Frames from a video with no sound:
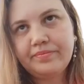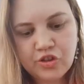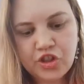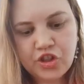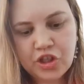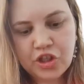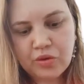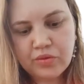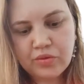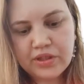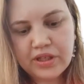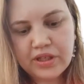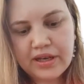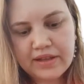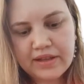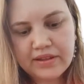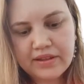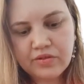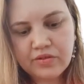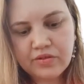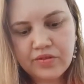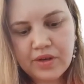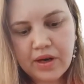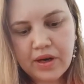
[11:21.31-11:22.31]
showed a
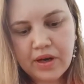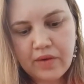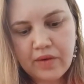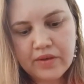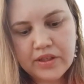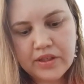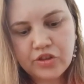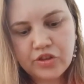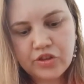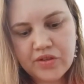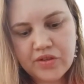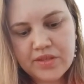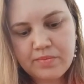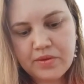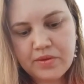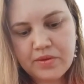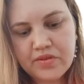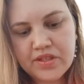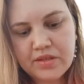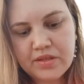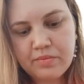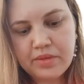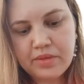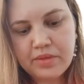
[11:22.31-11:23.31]
lot of courage,
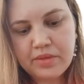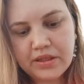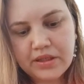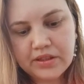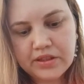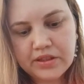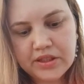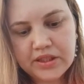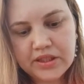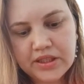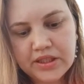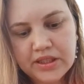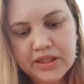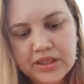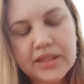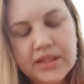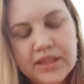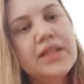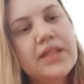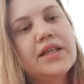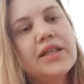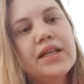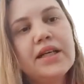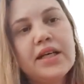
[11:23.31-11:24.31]
responsibility,
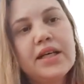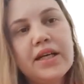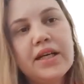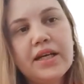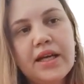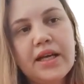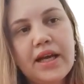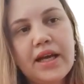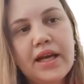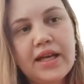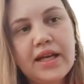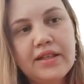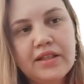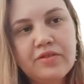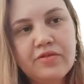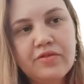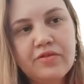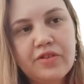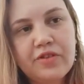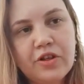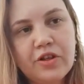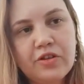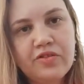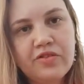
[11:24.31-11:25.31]
and
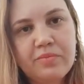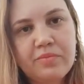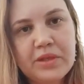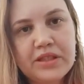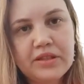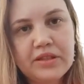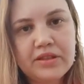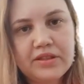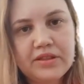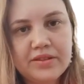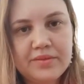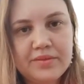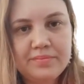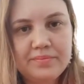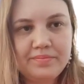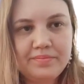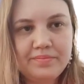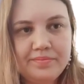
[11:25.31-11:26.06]
involvement.